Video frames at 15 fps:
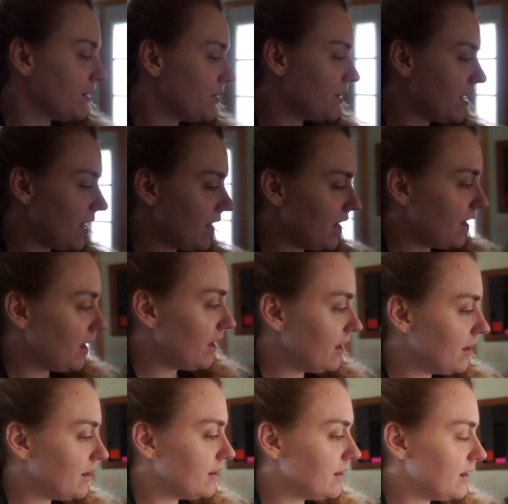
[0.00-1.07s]
Okay,
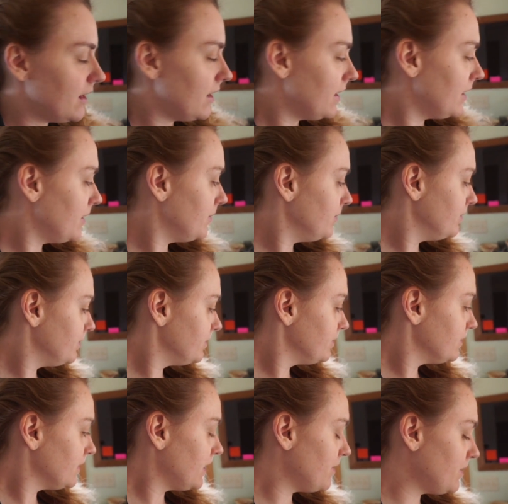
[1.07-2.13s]

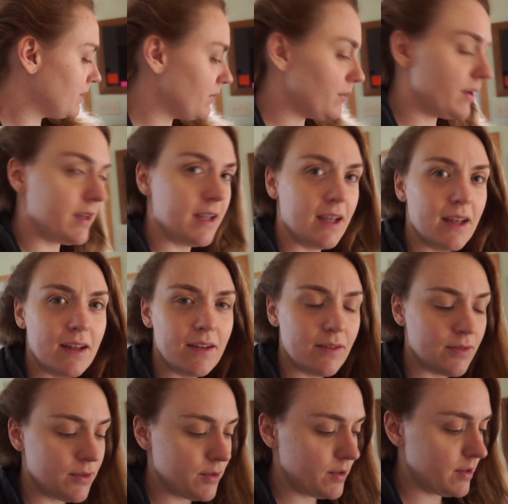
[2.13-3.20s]
I've been
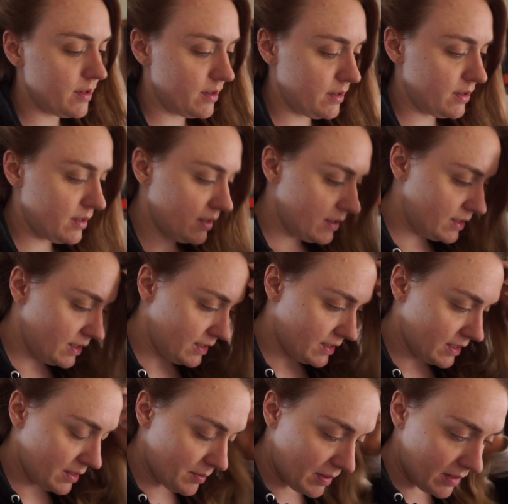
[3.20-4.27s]
working for a
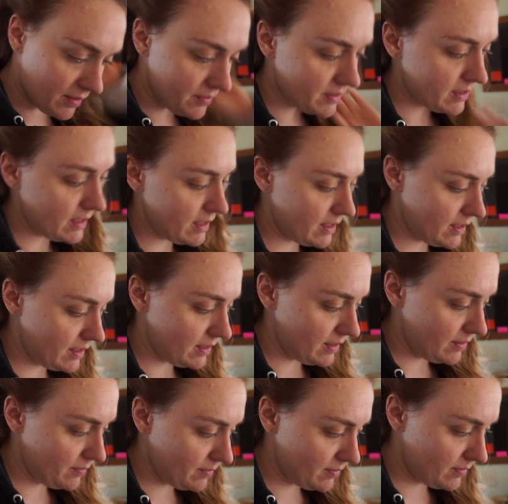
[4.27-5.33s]
decent amount of
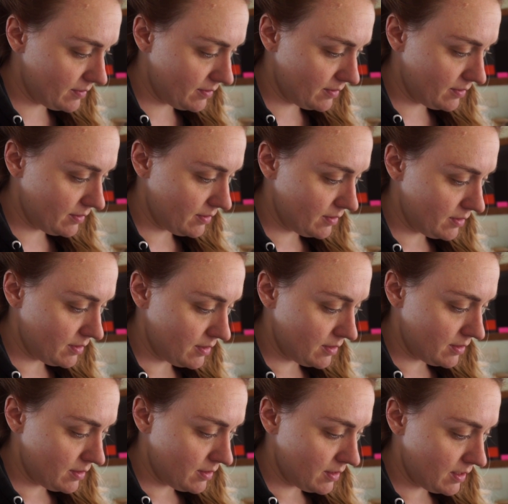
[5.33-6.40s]
time,
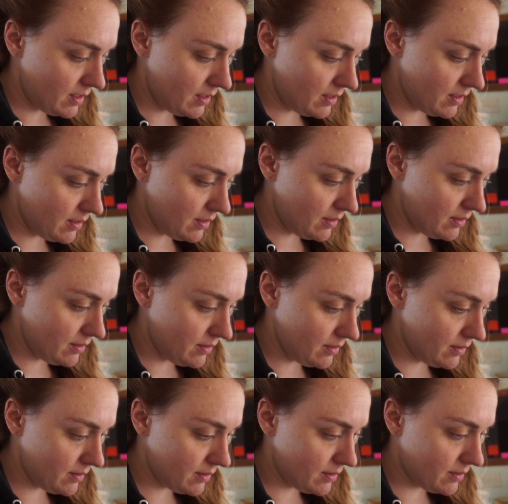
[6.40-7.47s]

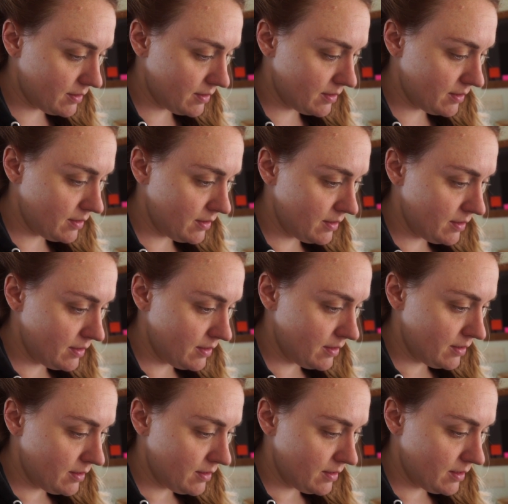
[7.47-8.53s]
and
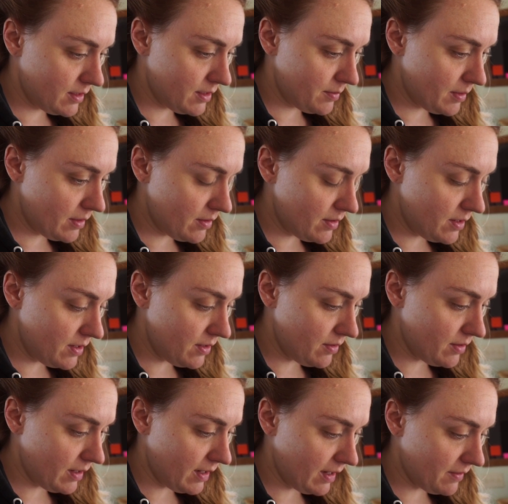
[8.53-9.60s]
It's about
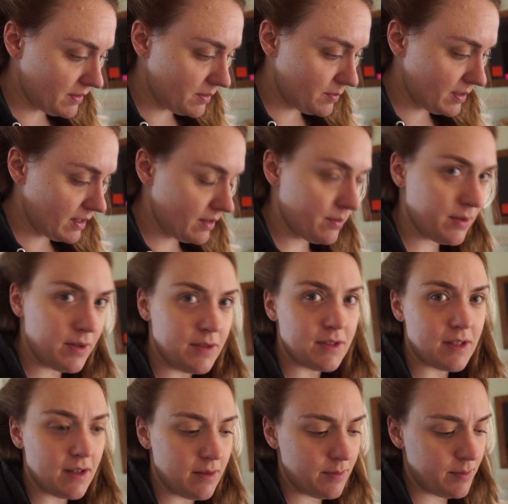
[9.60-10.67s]
noon. I have to pick
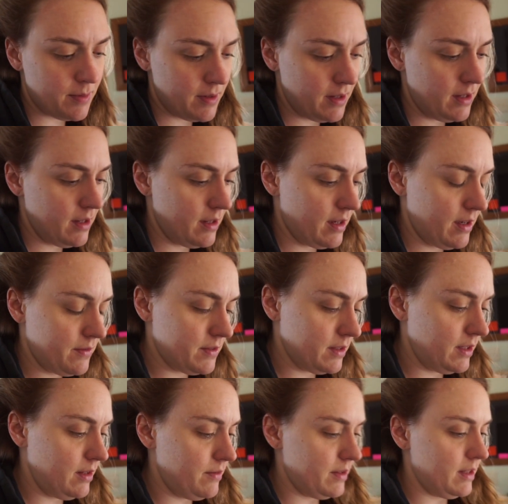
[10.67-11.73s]
Rose up. I have to
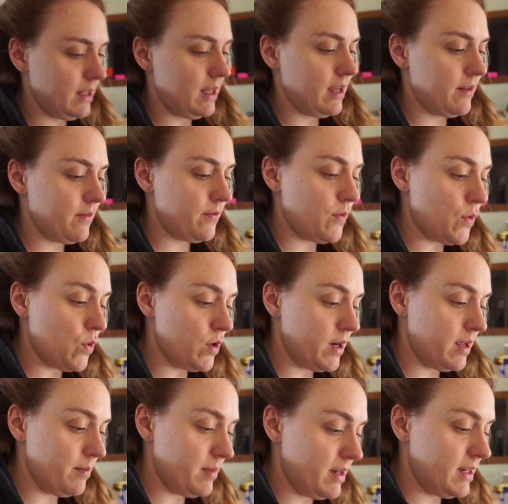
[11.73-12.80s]
leave in like
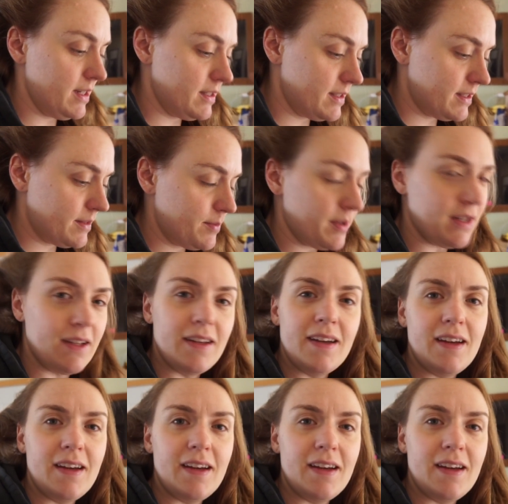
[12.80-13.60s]
40 minutes, but